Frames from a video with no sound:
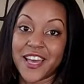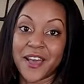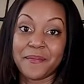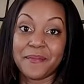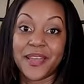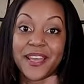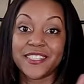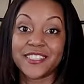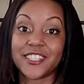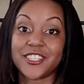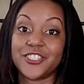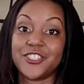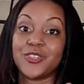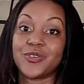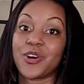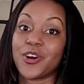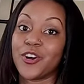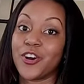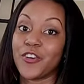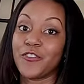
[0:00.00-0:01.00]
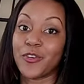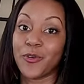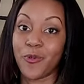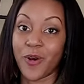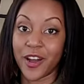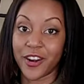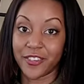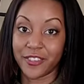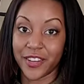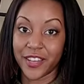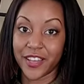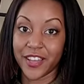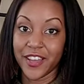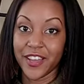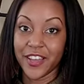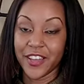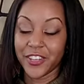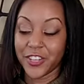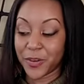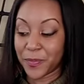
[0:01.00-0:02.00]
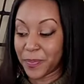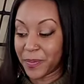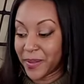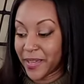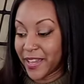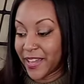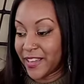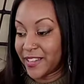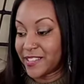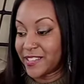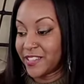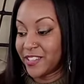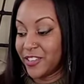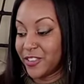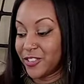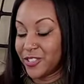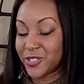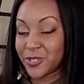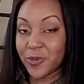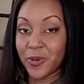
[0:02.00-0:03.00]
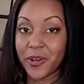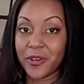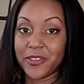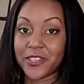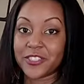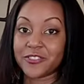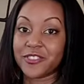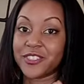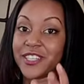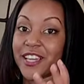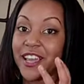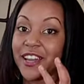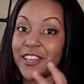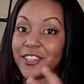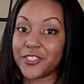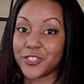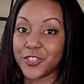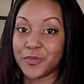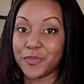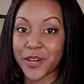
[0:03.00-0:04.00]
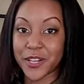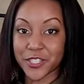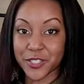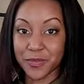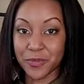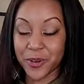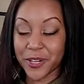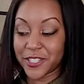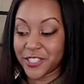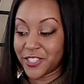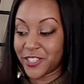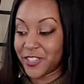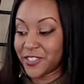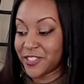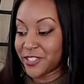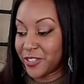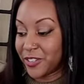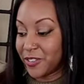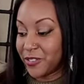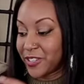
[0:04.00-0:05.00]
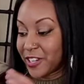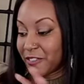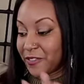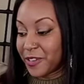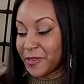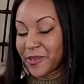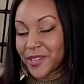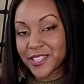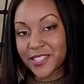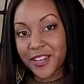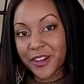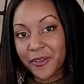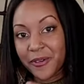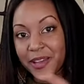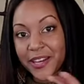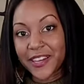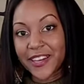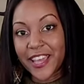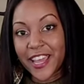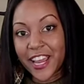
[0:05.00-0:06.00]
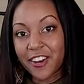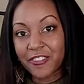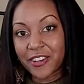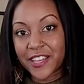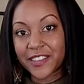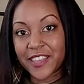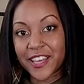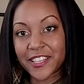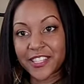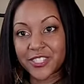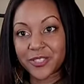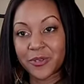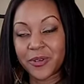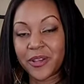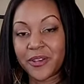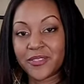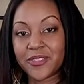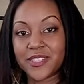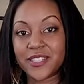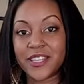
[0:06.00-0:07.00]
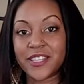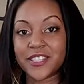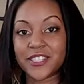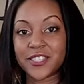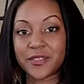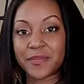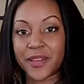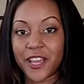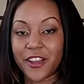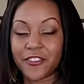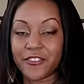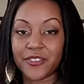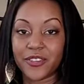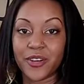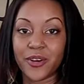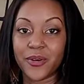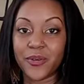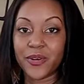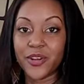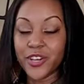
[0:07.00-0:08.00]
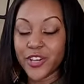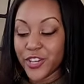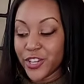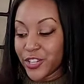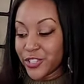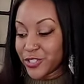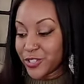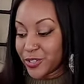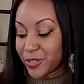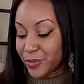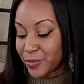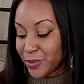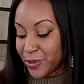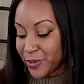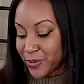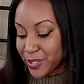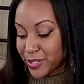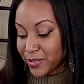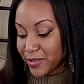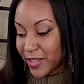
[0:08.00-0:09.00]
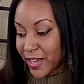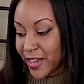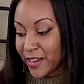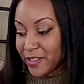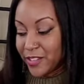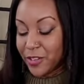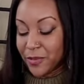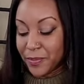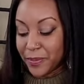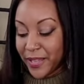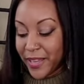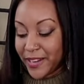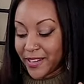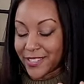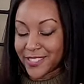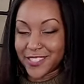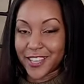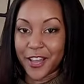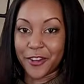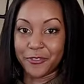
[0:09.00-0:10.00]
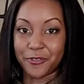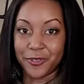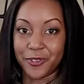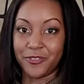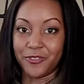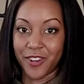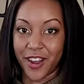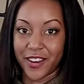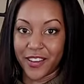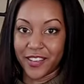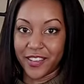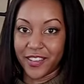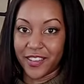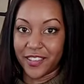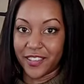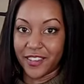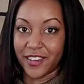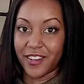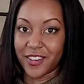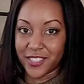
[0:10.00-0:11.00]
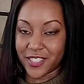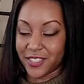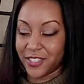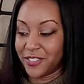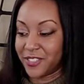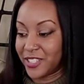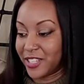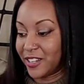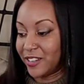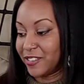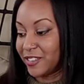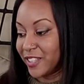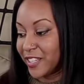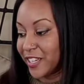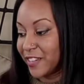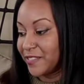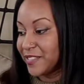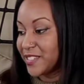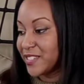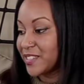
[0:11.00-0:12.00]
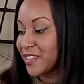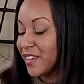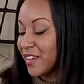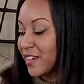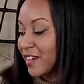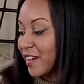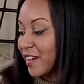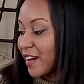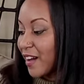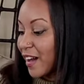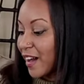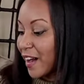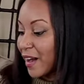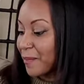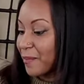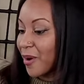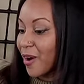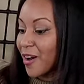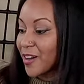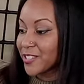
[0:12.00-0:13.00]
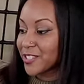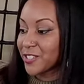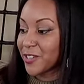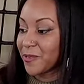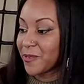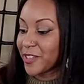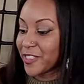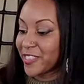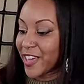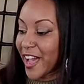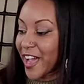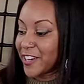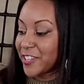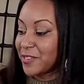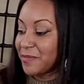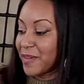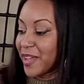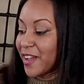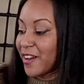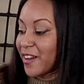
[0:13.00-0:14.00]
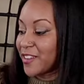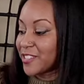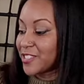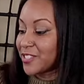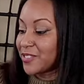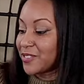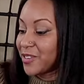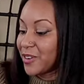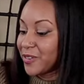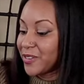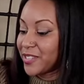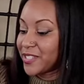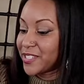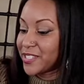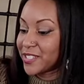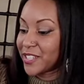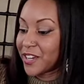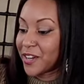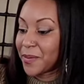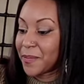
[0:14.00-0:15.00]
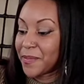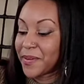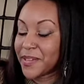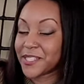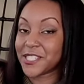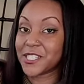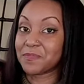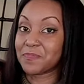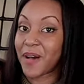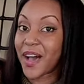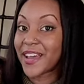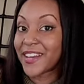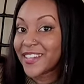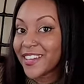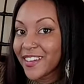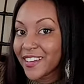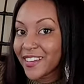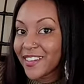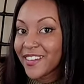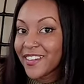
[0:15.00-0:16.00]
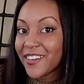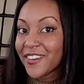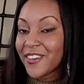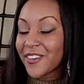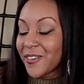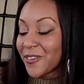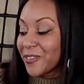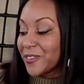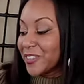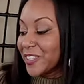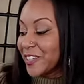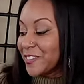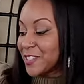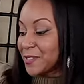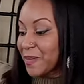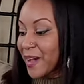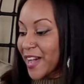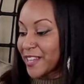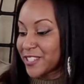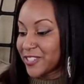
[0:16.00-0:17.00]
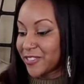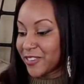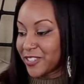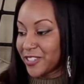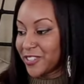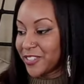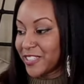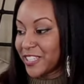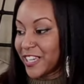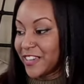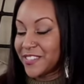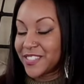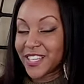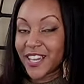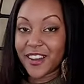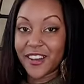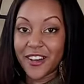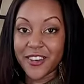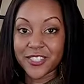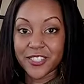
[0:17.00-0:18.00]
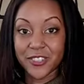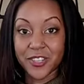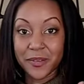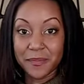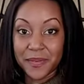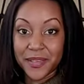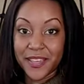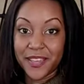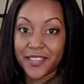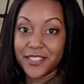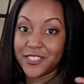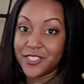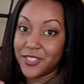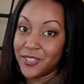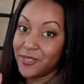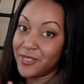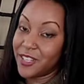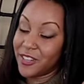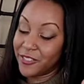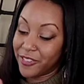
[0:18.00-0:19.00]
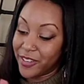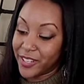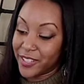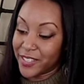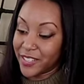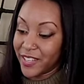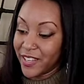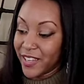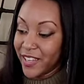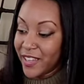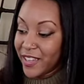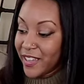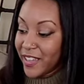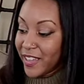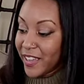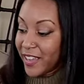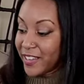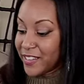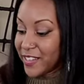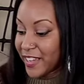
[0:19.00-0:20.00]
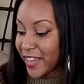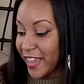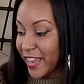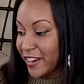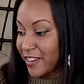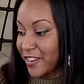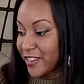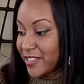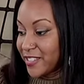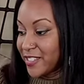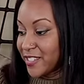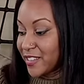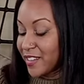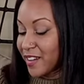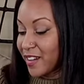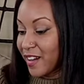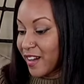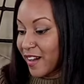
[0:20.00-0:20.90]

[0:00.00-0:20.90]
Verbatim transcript: That means that you are overwatering your plant. Your soil is retaining too much moisture, so you'll definitely want to go in and aerate that soil to get some airflow to the roots so that your plant is not root rotting and causing those yellow leaves. Um, also with that, you may also notice some spotting or leaf spots on your leaves. That also can be two different indicators.